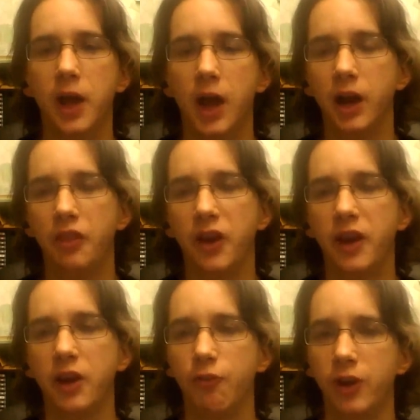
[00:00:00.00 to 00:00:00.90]
and I think
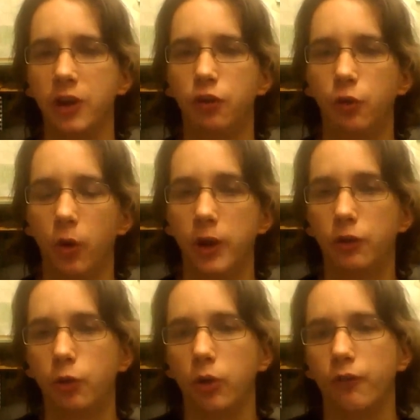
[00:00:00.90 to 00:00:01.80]
it really sold
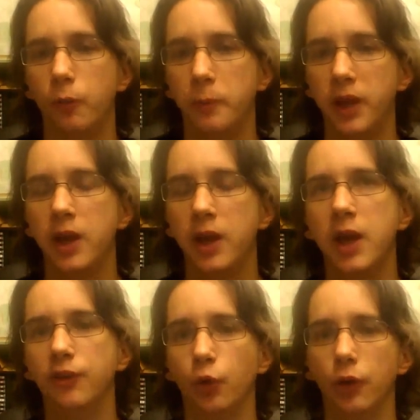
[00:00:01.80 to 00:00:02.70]
it for me,
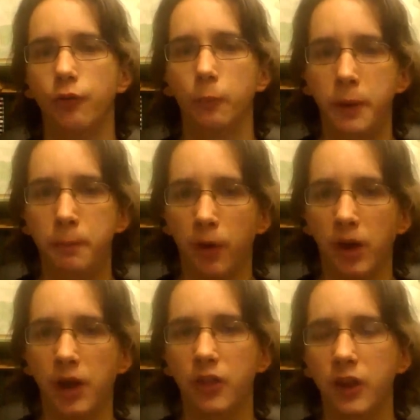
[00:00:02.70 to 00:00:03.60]
it sold it for people, and
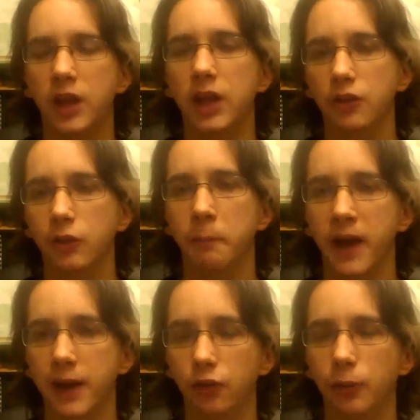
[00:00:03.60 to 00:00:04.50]
I think he is the
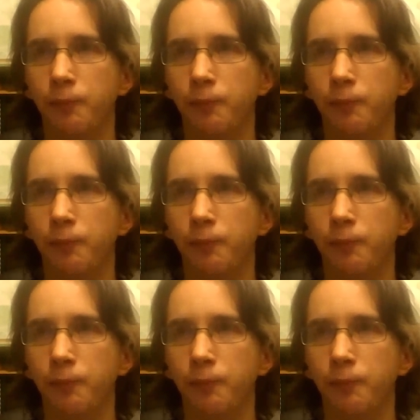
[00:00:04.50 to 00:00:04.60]
best.